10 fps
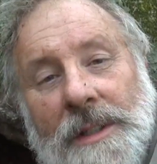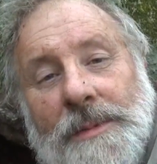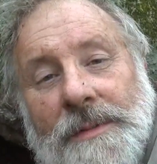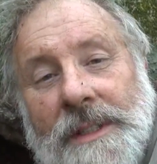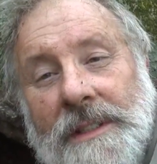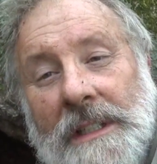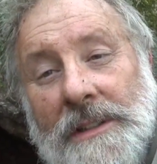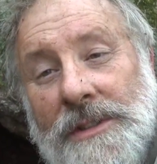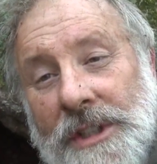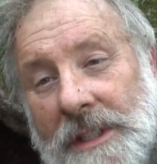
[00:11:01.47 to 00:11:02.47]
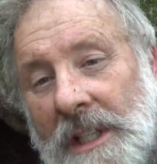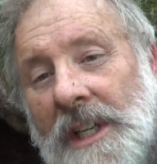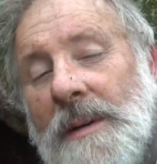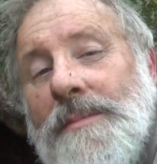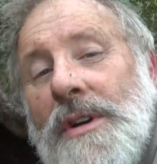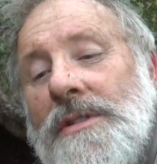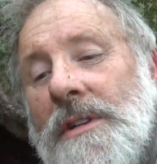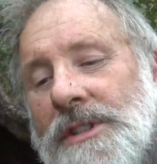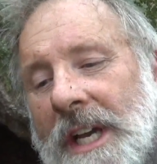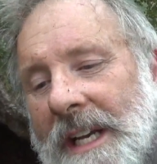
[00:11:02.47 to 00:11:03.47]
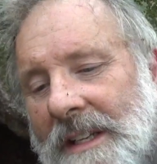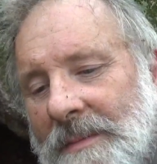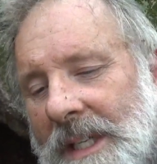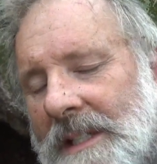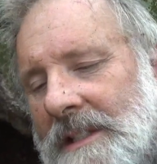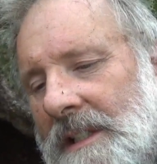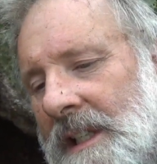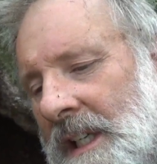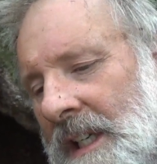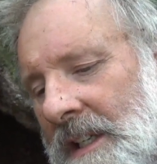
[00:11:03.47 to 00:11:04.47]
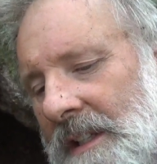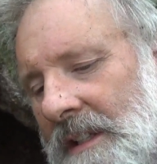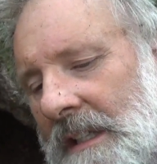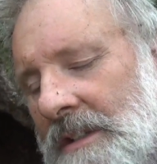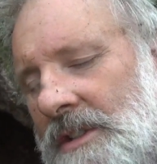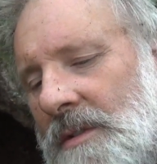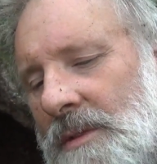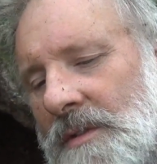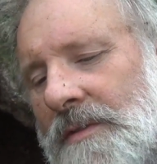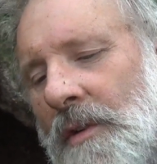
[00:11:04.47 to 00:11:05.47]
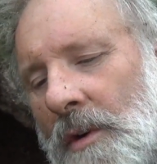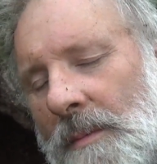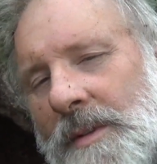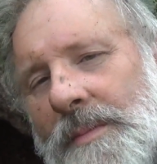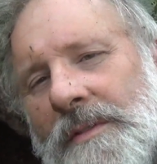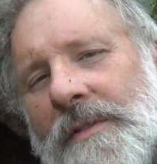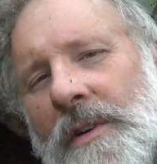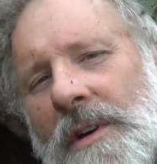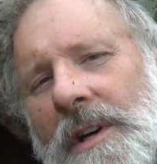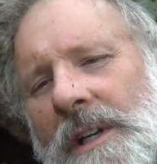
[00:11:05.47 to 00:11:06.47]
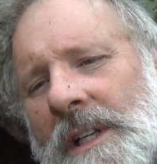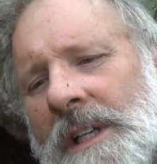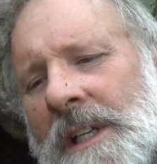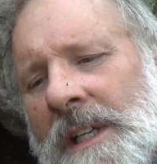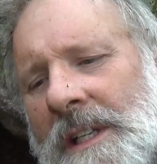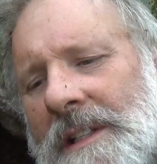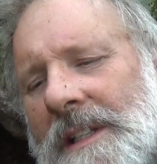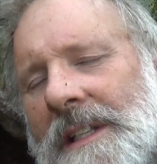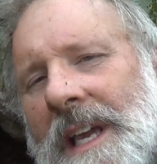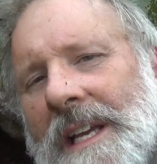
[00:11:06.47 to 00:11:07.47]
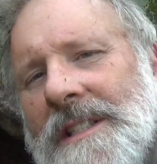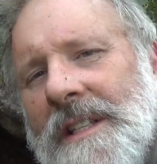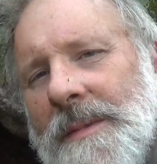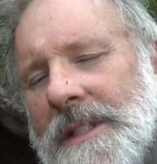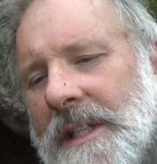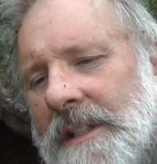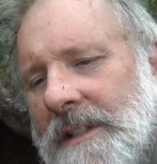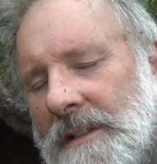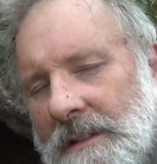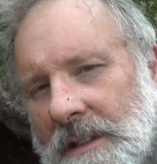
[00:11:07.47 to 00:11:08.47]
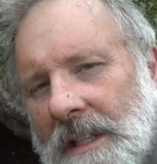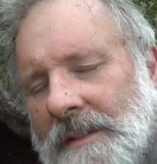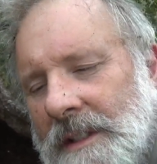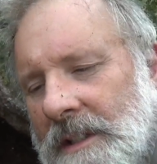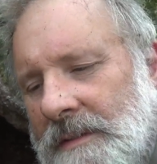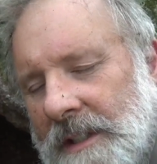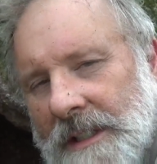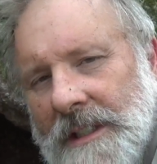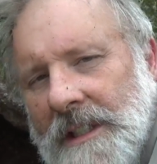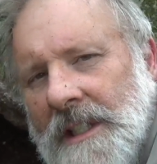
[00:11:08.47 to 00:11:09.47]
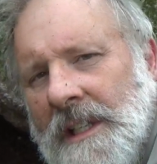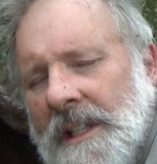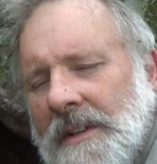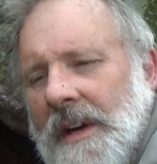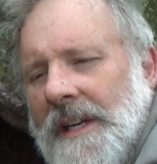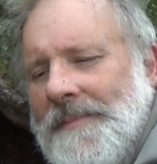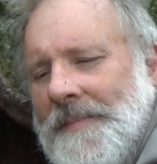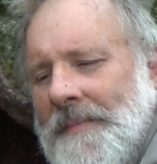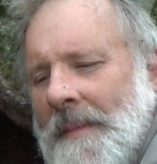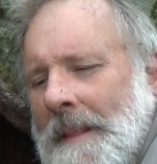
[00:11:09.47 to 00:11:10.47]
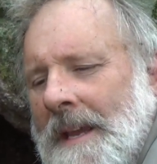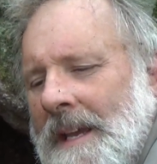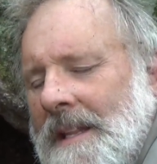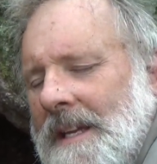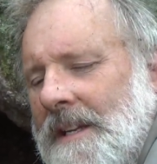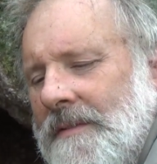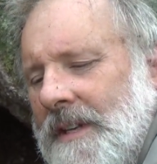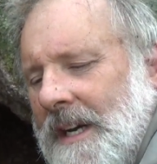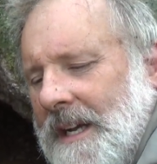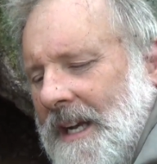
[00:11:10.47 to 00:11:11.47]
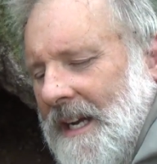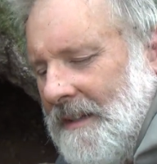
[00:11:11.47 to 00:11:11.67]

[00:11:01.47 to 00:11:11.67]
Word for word: terms of an inclusion. Protogenic means the inclusion was formed before the encasing material covered over it, right? Then you've got